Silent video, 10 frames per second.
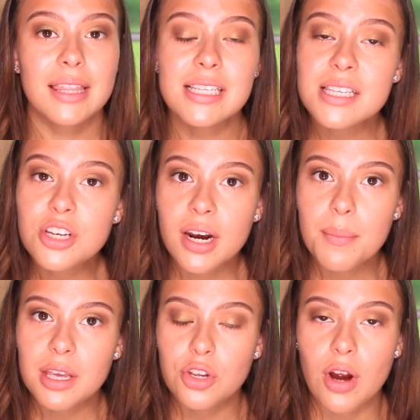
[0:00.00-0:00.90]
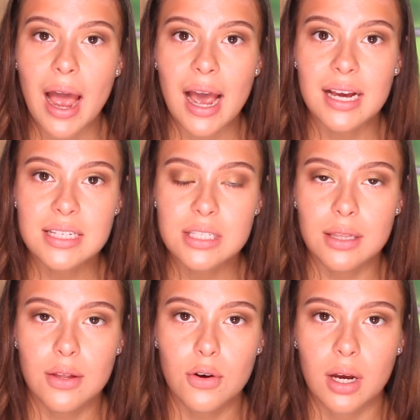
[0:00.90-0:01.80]
This is gonna make your eyes
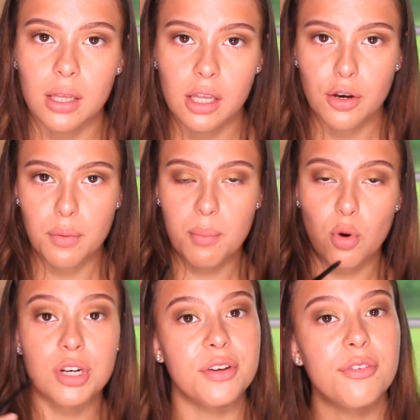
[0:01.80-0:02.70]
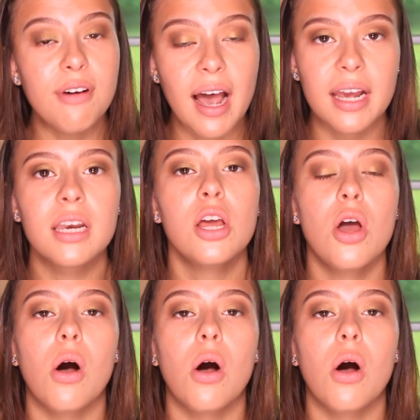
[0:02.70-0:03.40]
look a little bit more defined.